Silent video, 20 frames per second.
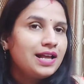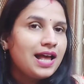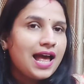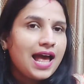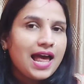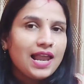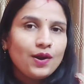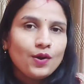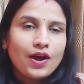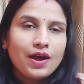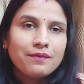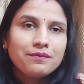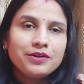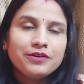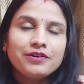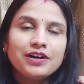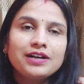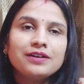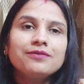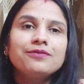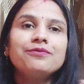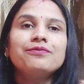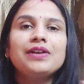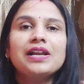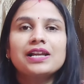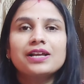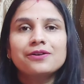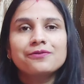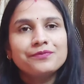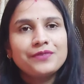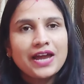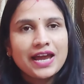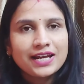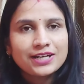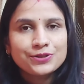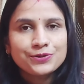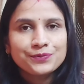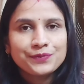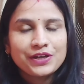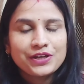Hello everyone, welcome back
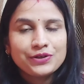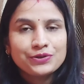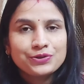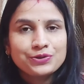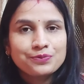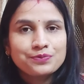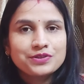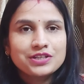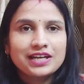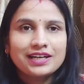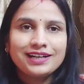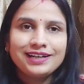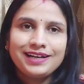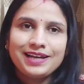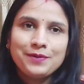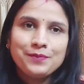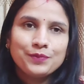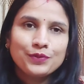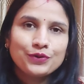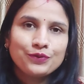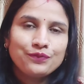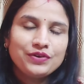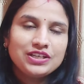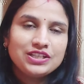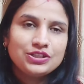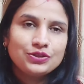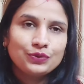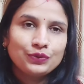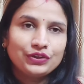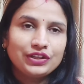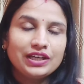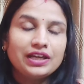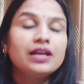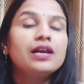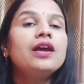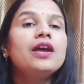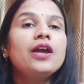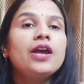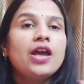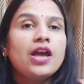to my YouTube channel Improve with Jyoti.
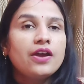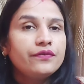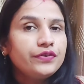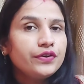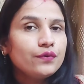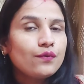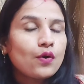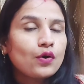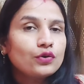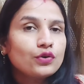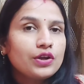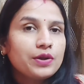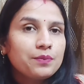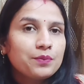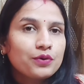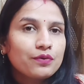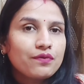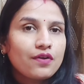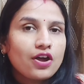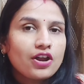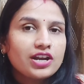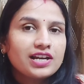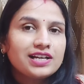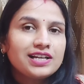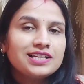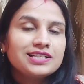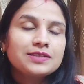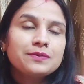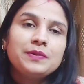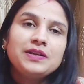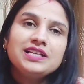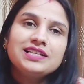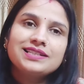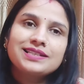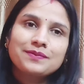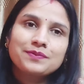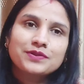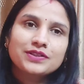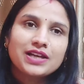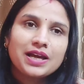If you want to improve your English, please
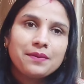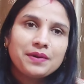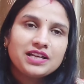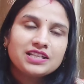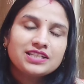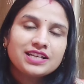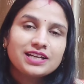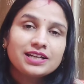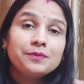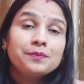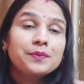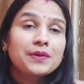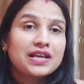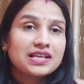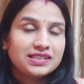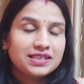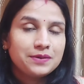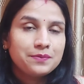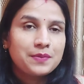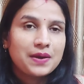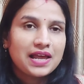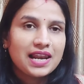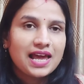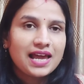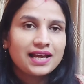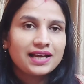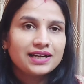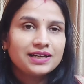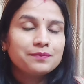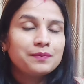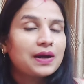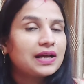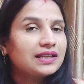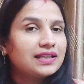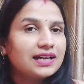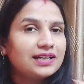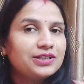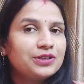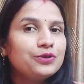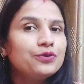subscribe my channel, press the bell icon. By
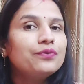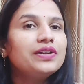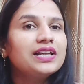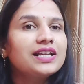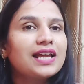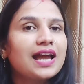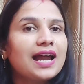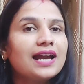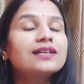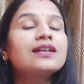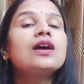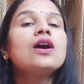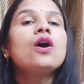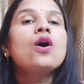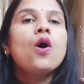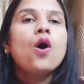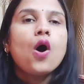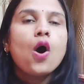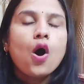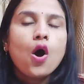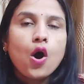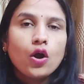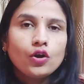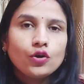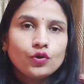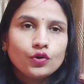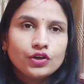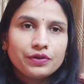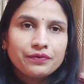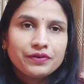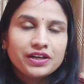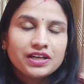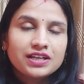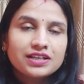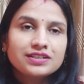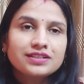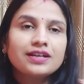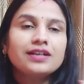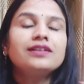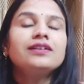that you will get all
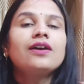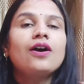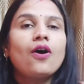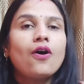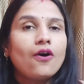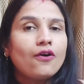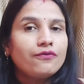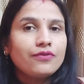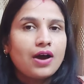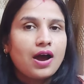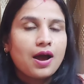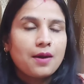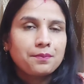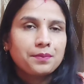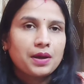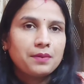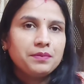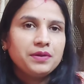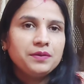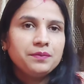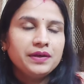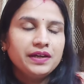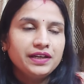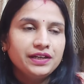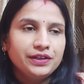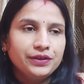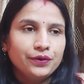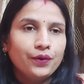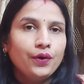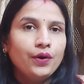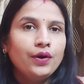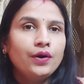notification of upcoming video.